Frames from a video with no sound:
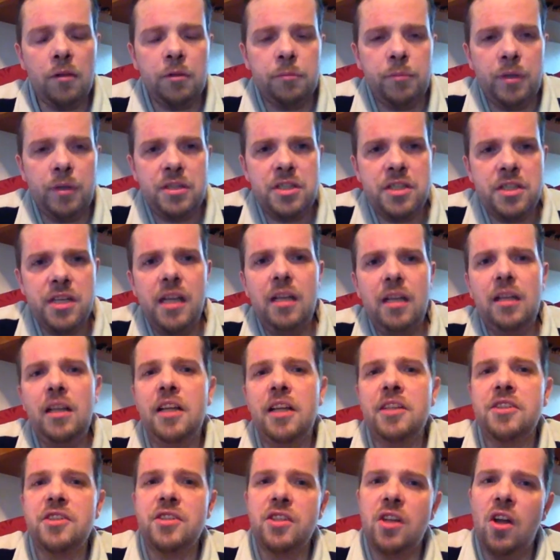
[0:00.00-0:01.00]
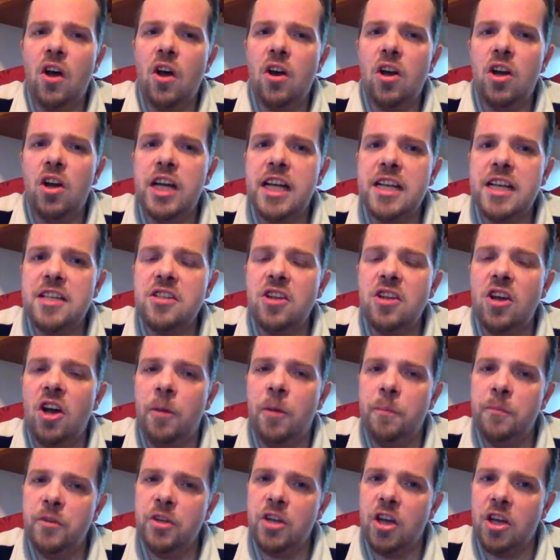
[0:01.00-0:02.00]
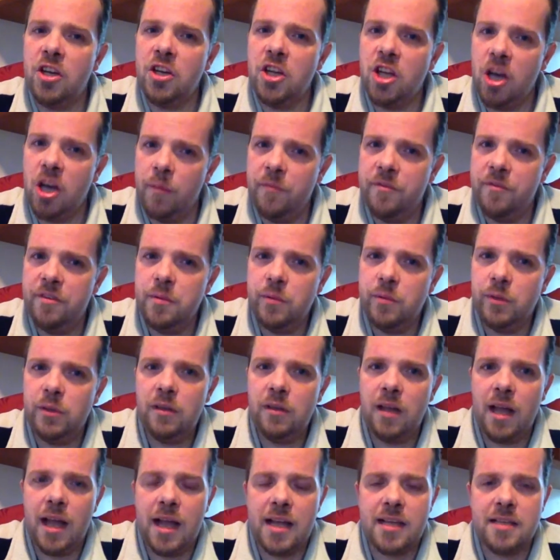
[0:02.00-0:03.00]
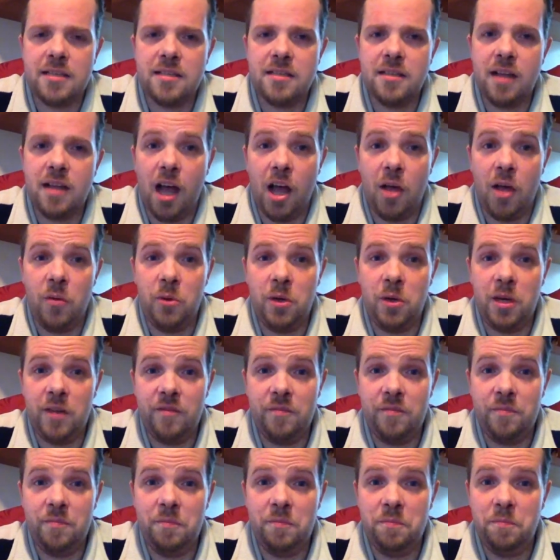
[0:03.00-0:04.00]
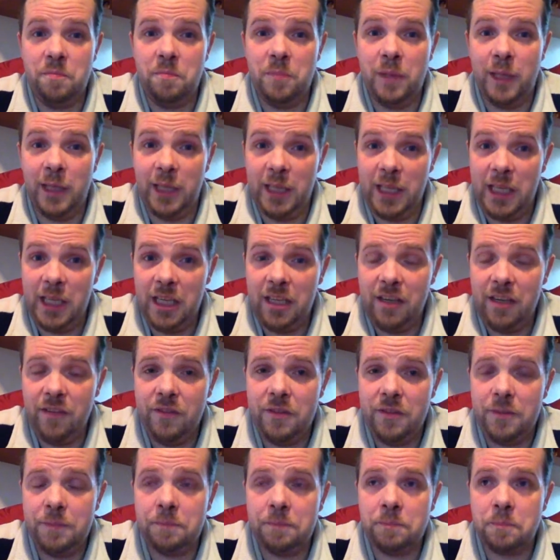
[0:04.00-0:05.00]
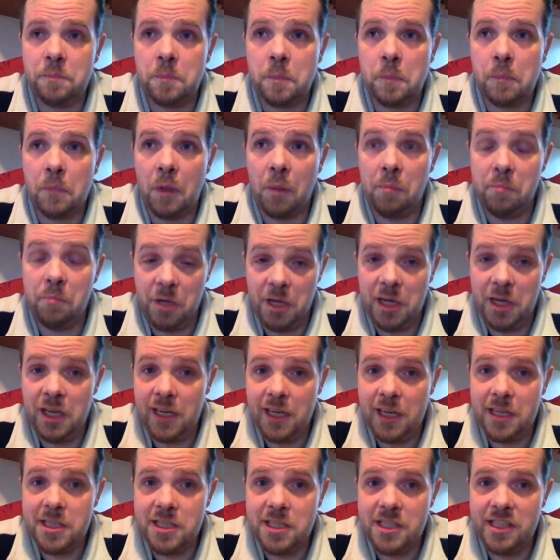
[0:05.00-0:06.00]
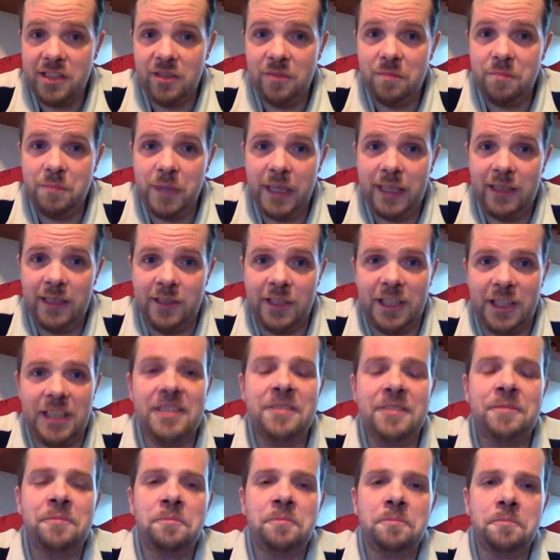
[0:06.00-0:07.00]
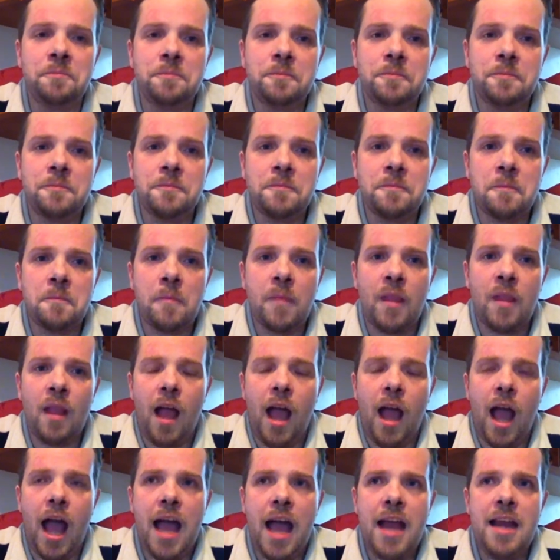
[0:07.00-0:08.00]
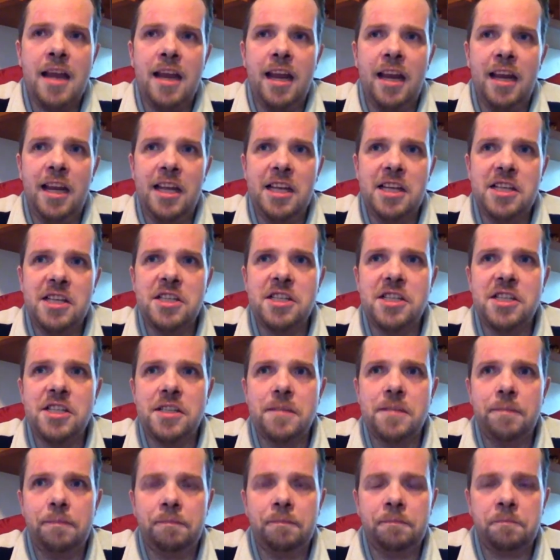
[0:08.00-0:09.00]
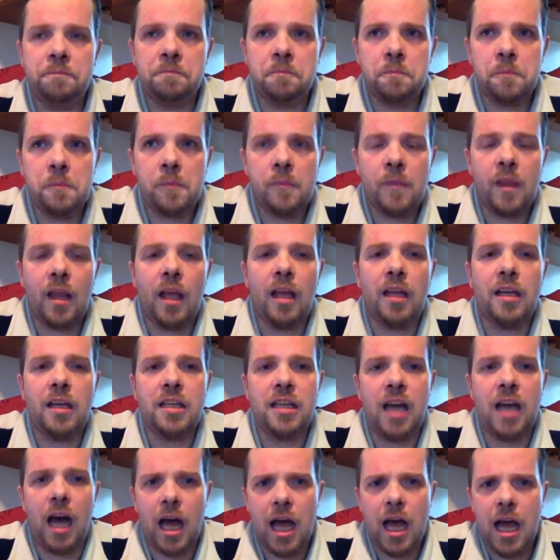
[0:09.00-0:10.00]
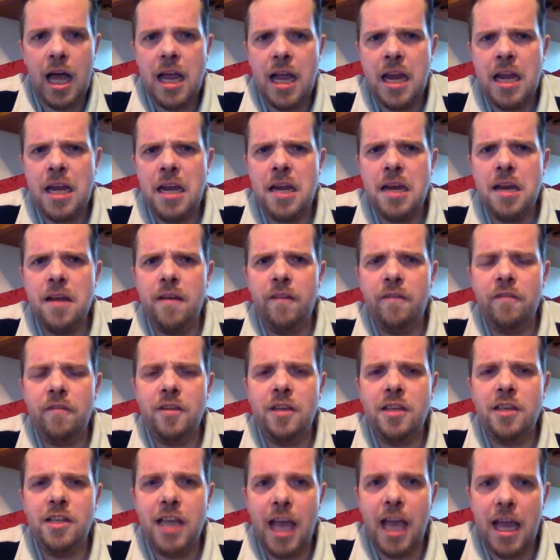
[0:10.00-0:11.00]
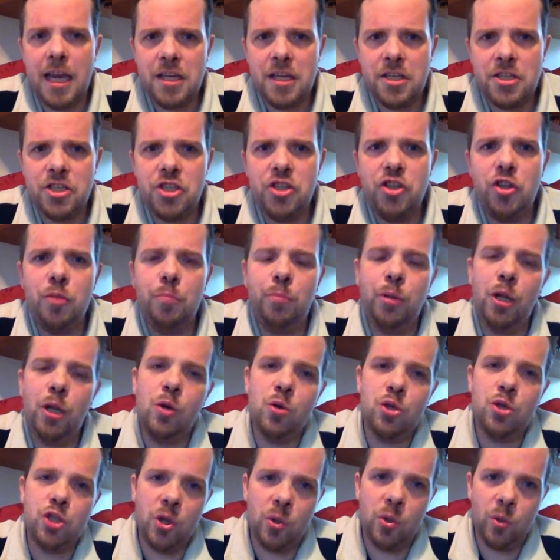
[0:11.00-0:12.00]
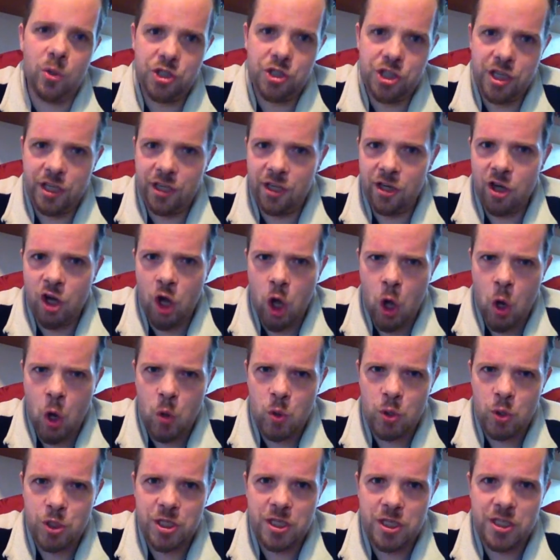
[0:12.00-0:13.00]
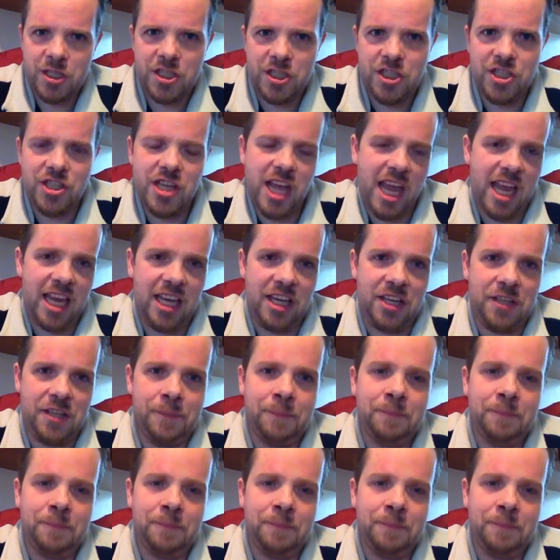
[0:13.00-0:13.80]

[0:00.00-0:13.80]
But still, it's not as uncomfortable as I would have believed. But it is still building. And it is kind of getting to the blowtorch in your nose state.